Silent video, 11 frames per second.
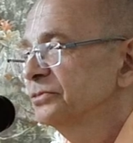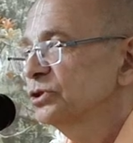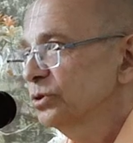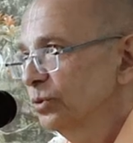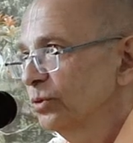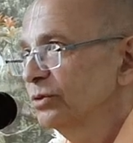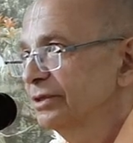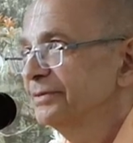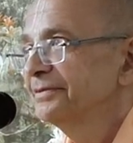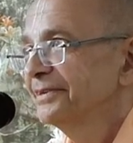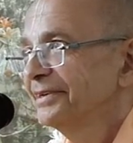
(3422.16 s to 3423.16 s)
short,
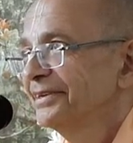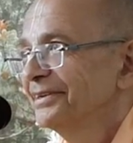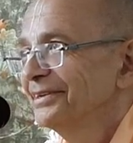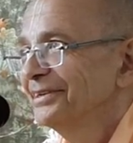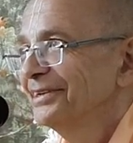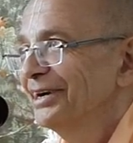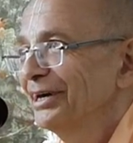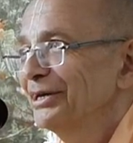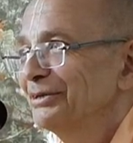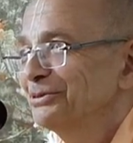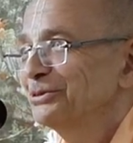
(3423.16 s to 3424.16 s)
I
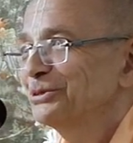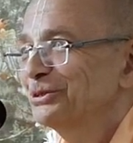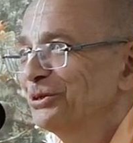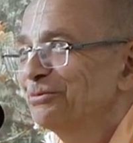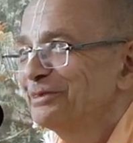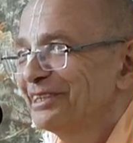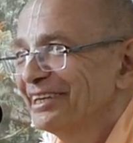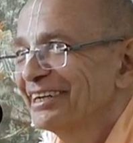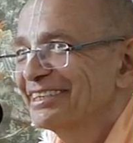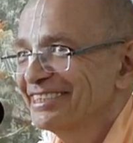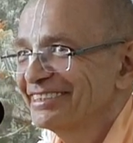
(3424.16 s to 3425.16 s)
have to stop the
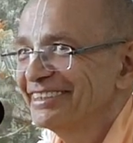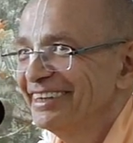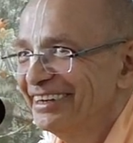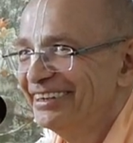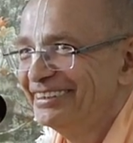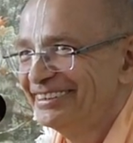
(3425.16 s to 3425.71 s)
lecture now.